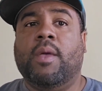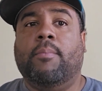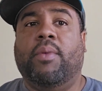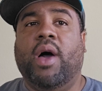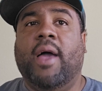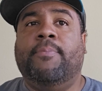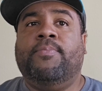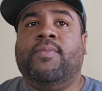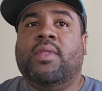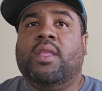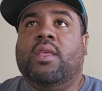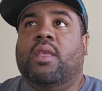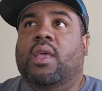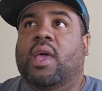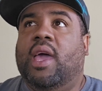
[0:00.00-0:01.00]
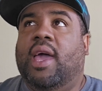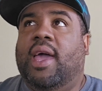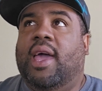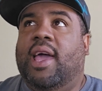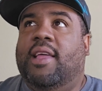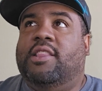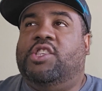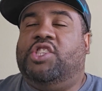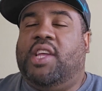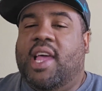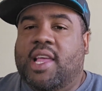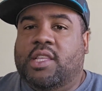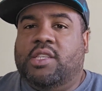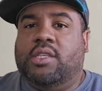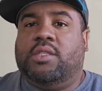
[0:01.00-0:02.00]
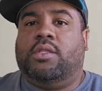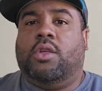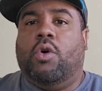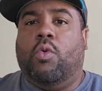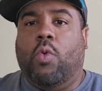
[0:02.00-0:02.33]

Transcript: But it, it changes the